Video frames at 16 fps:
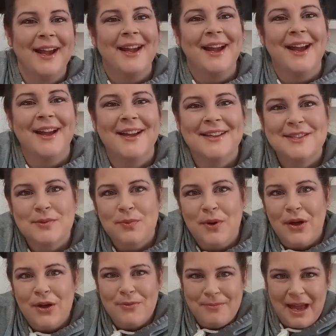Hi guys,
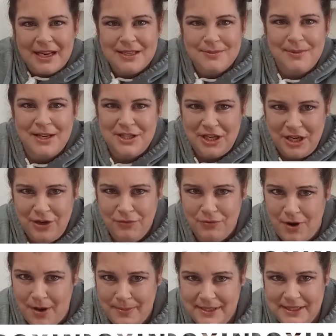welcome back to my channel,
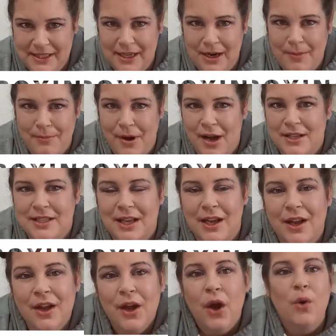Robinson
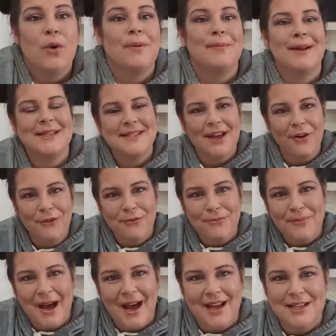Unboxing, where myself,
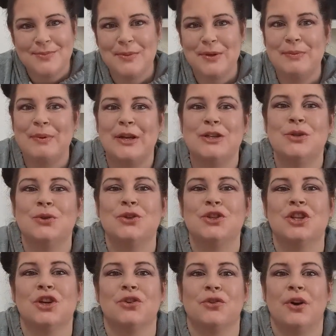my husband, my two
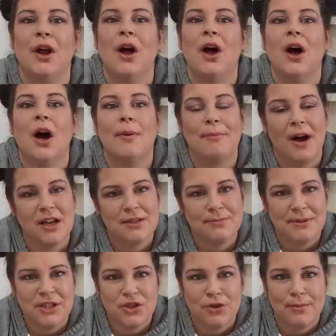children unbox
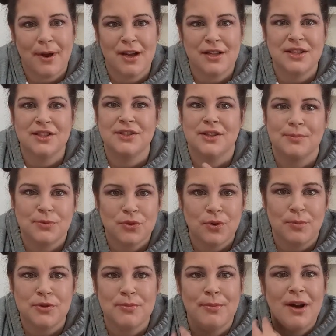mystery boxes,
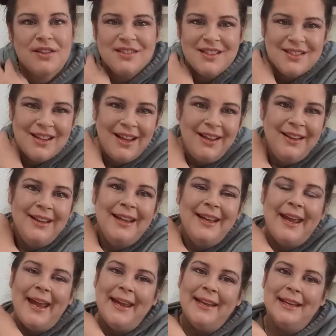subscription boxes,
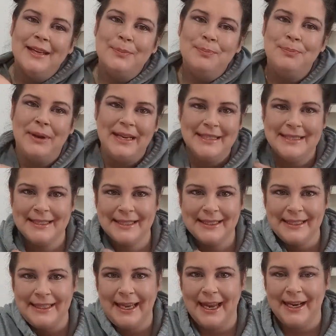and
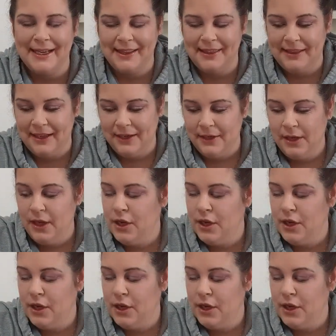basically anything.